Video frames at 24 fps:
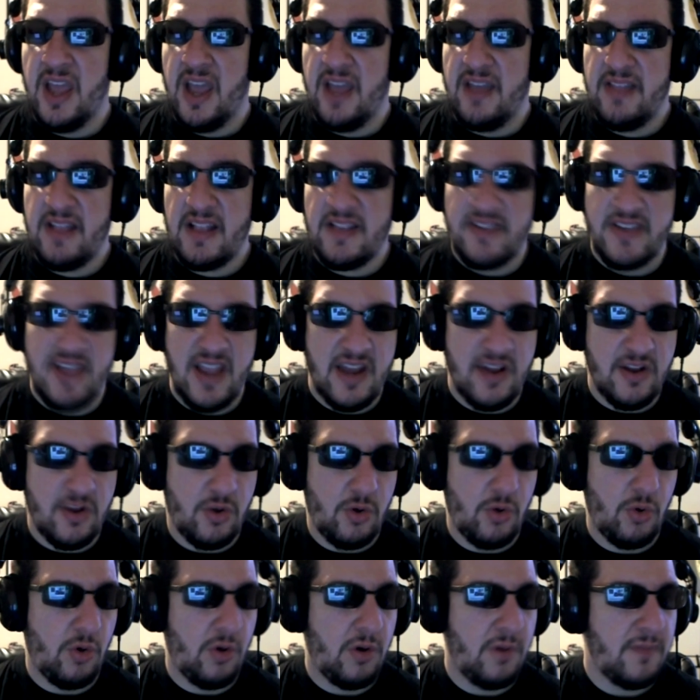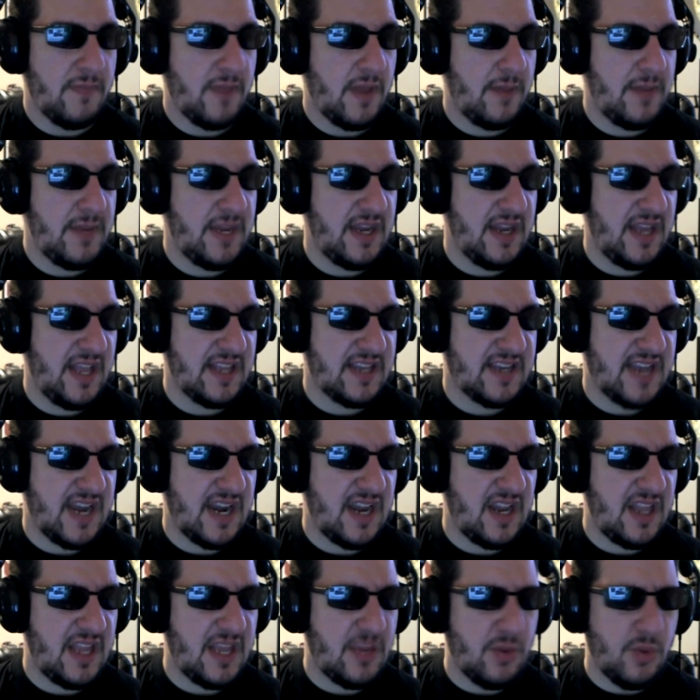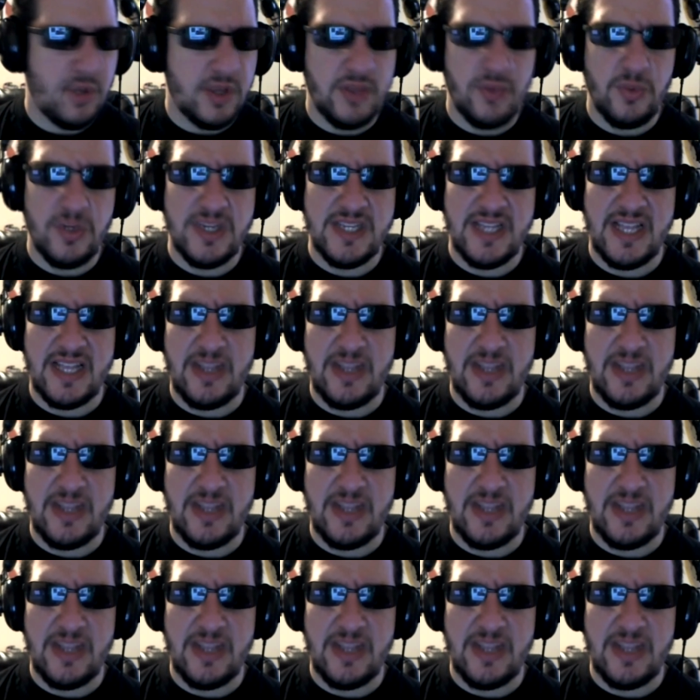And that's kind of cool. I mean, it's kind of like, what is it,